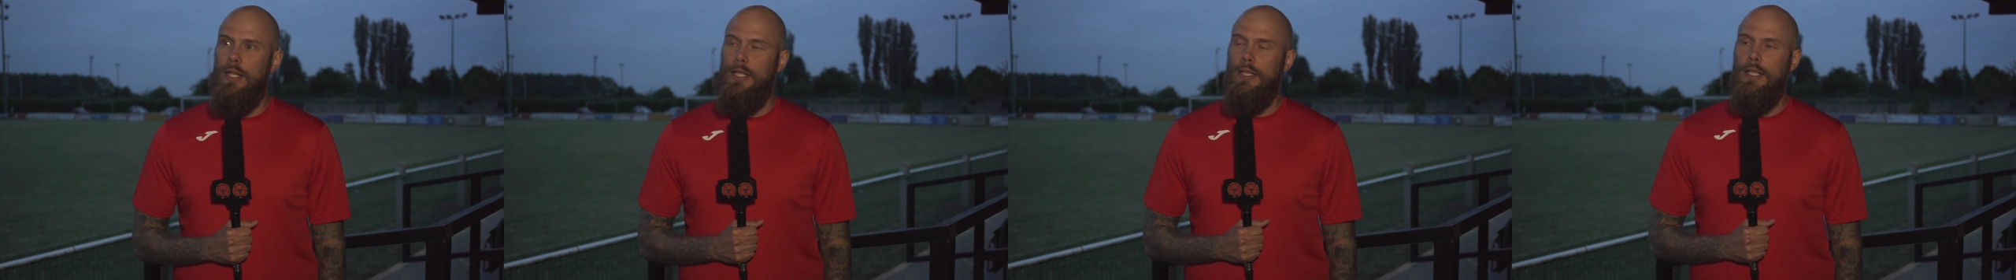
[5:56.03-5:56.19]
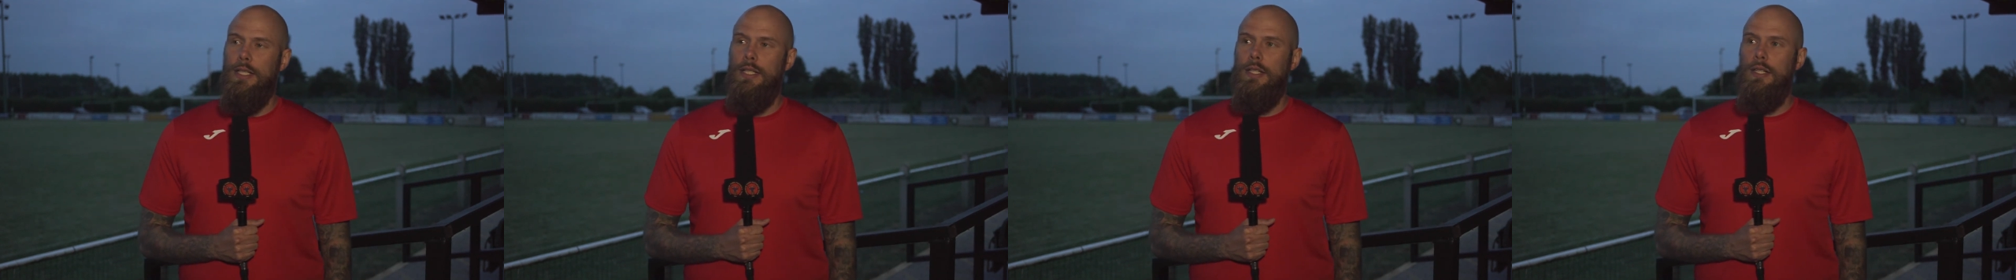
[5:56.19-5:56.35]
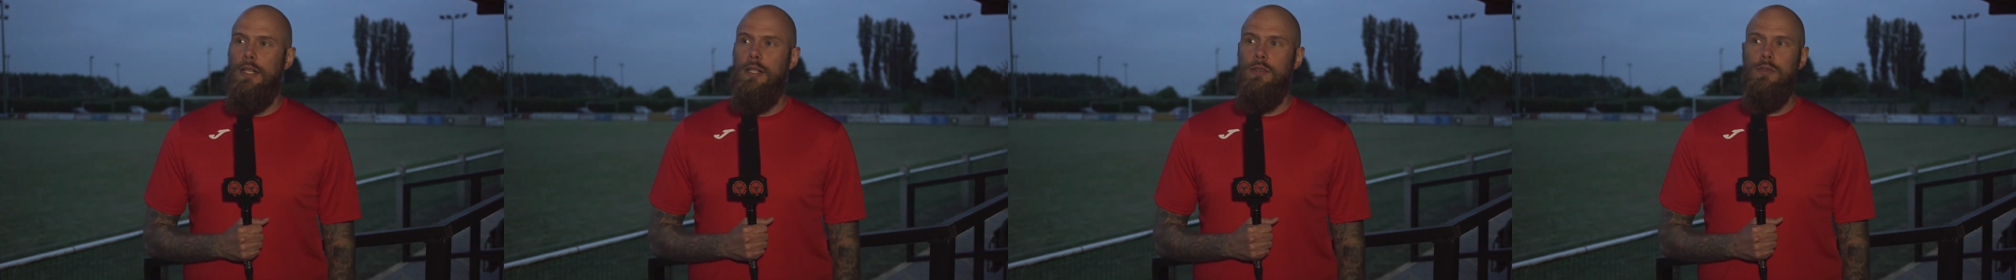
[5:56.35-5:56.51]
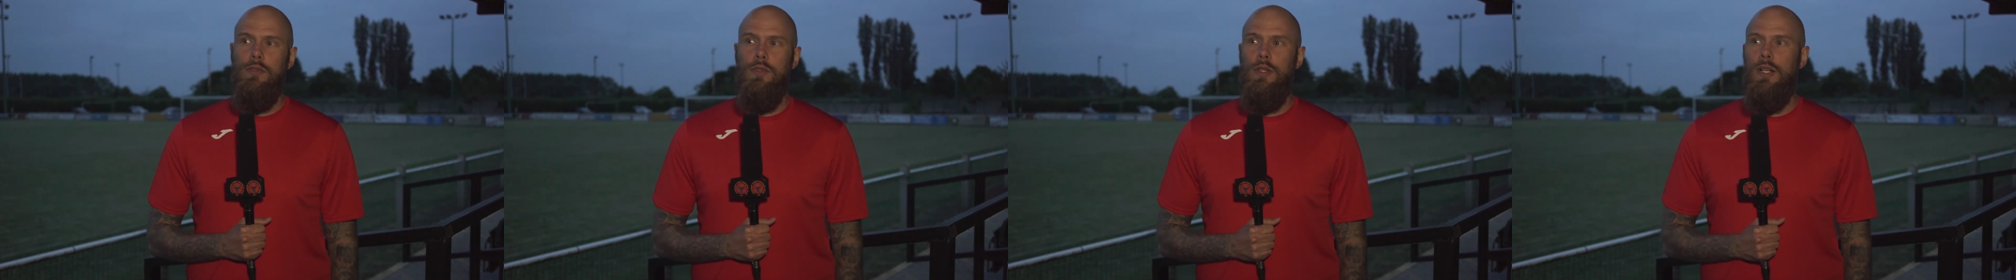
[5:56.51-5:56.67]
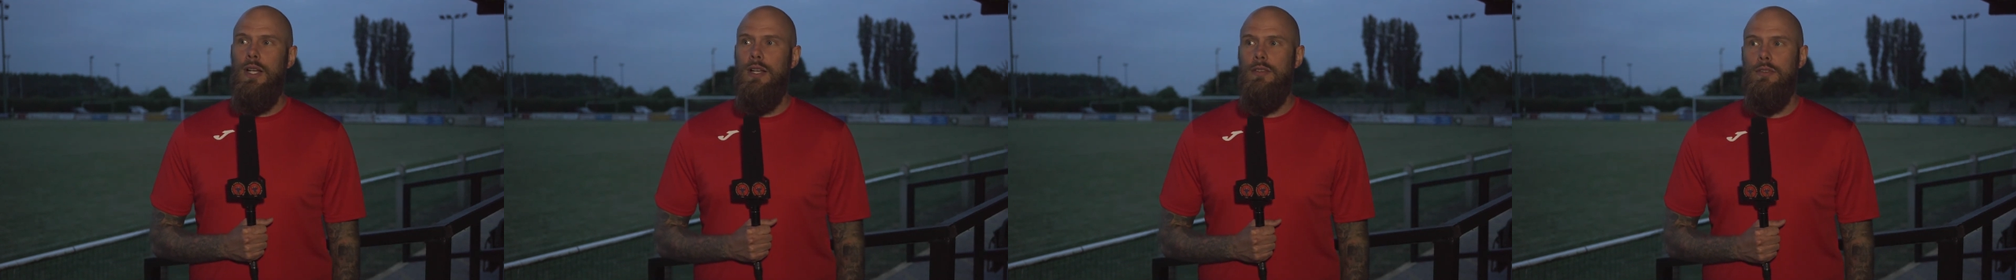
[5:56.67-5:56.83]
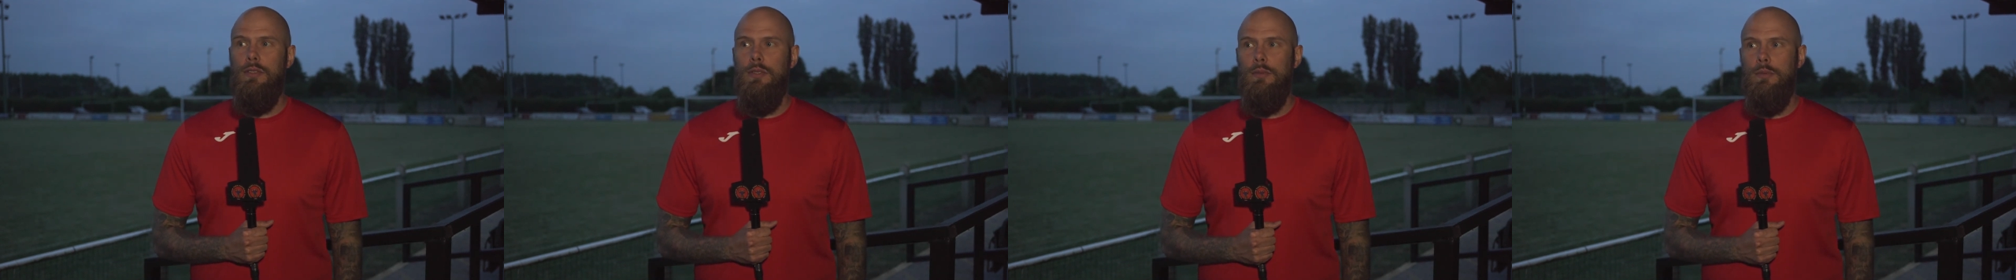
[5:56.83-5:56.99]
and then another
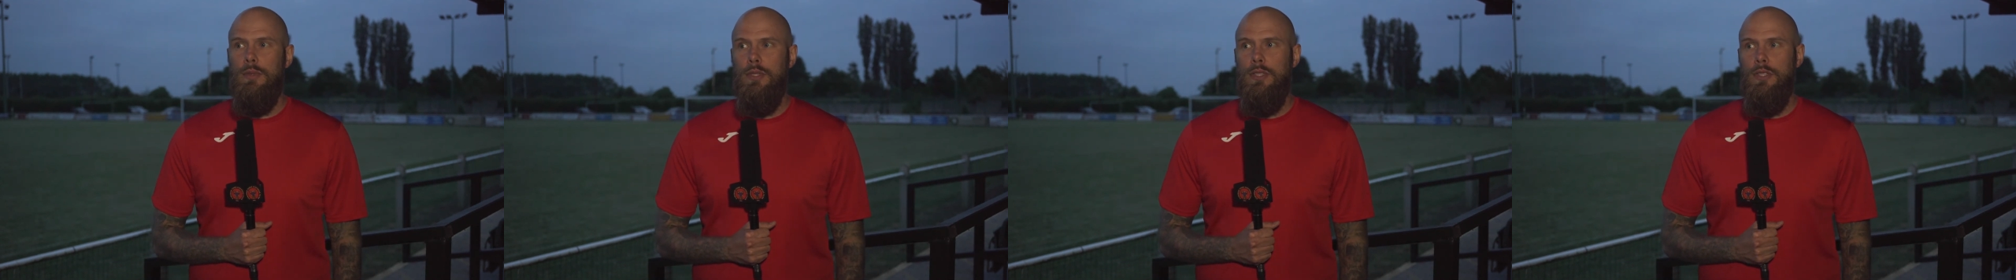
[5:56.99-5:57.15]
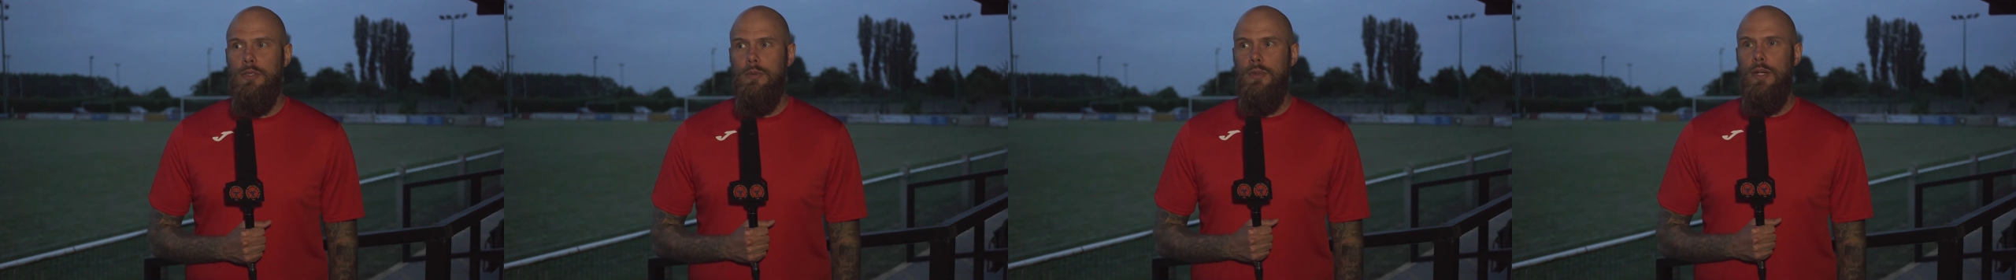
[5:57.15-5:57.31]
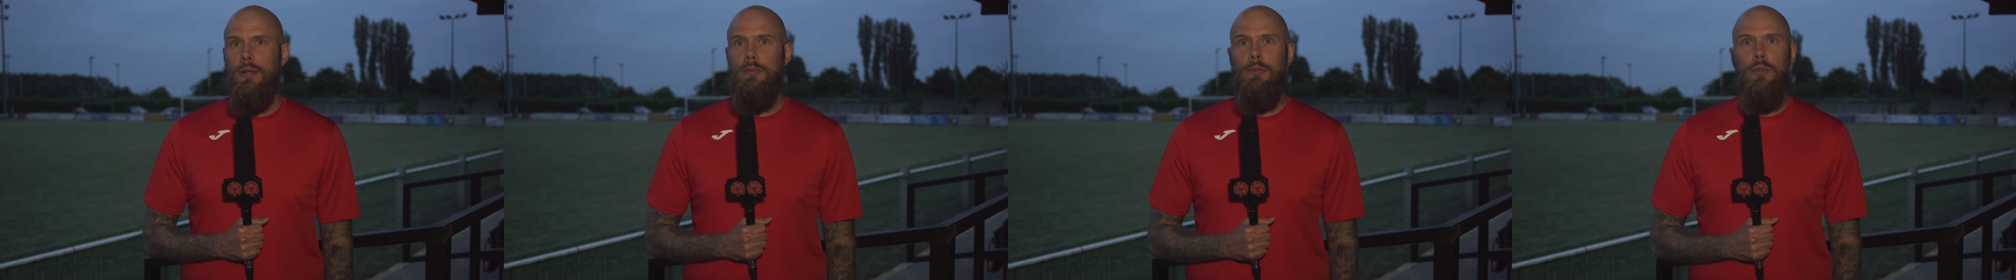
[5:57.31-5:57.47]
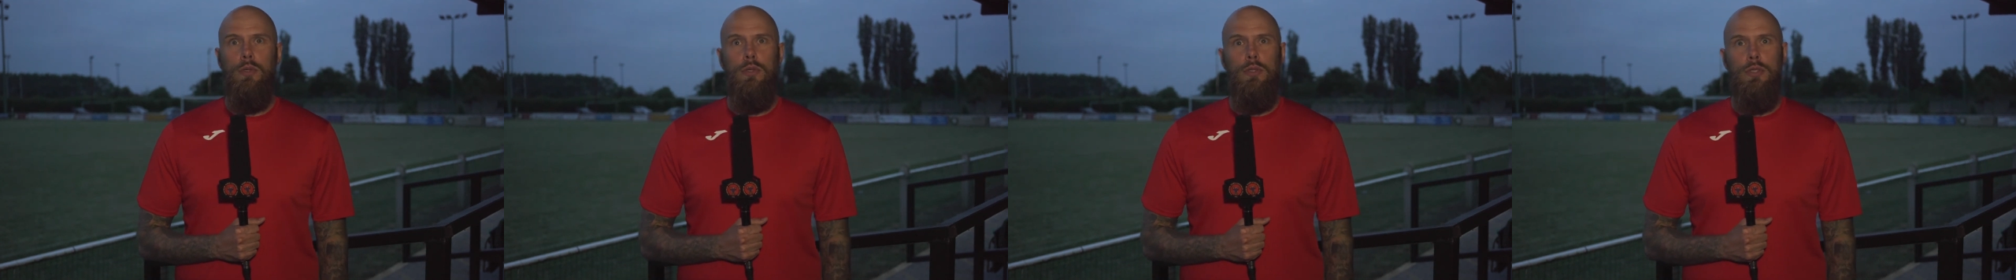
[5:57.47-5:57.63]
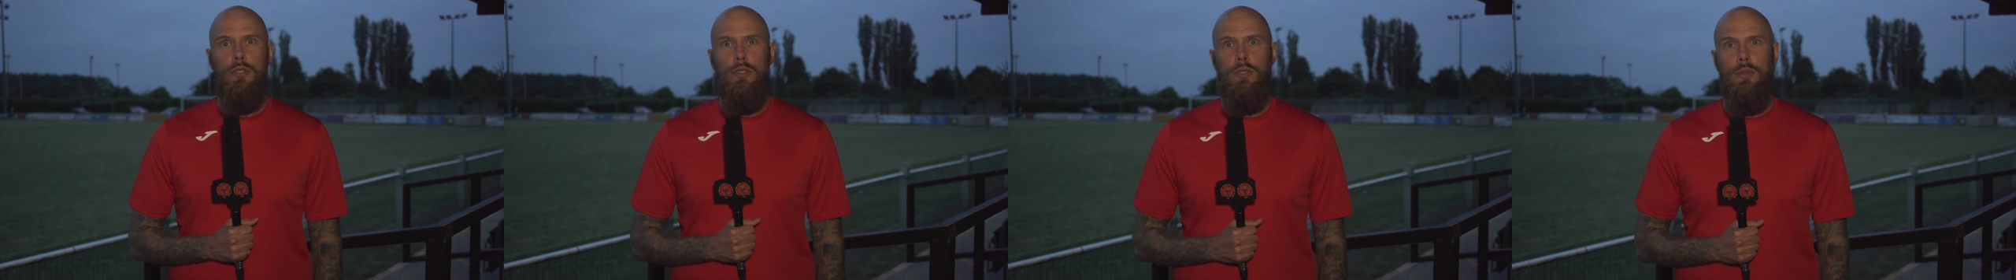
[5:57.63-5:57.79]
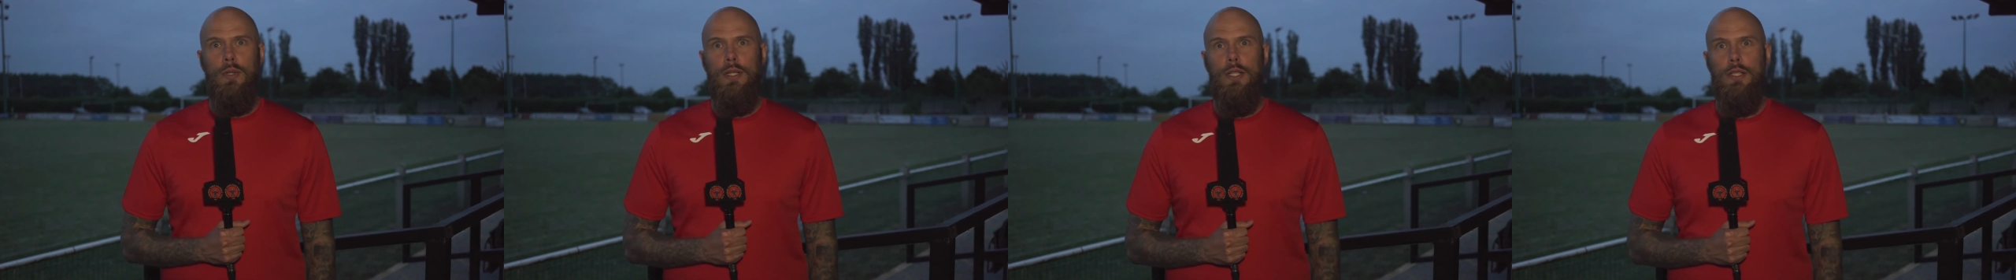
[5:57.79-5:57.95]
11 because we had more
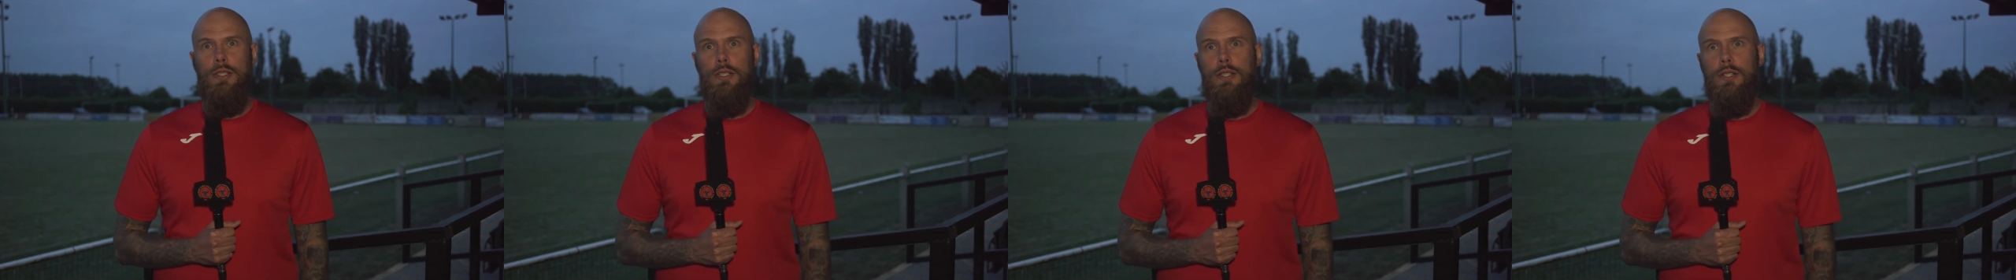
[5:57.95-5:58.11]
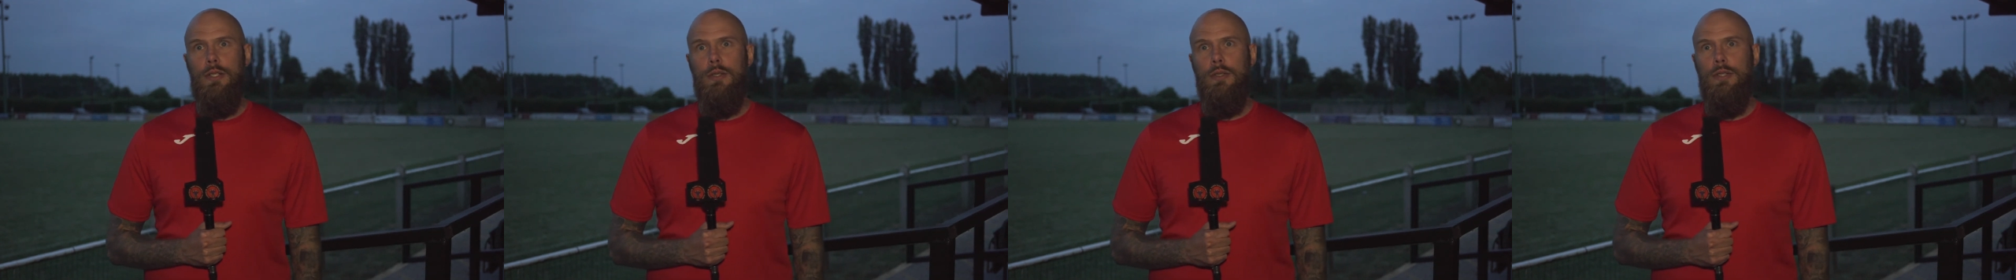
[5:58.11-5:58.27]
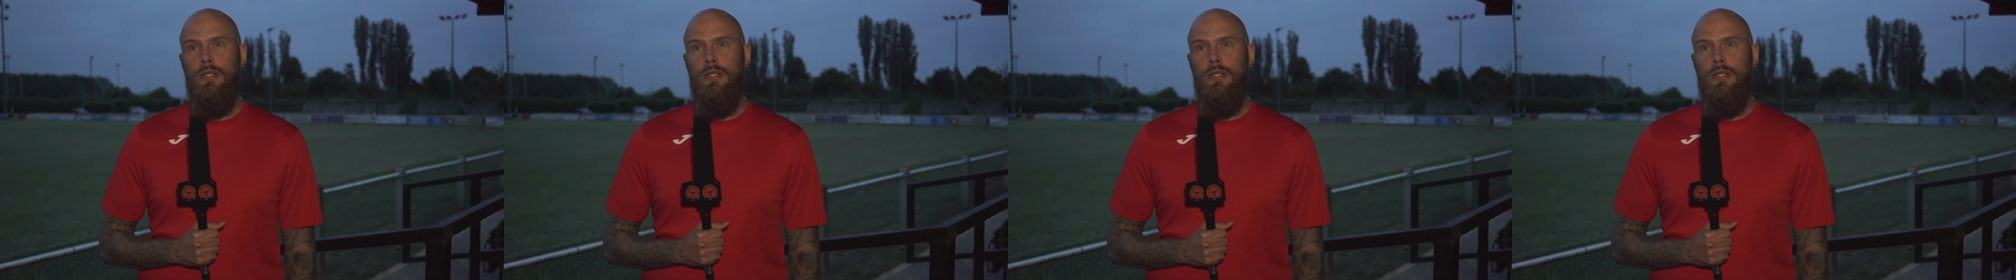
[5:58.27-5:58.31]
than 22,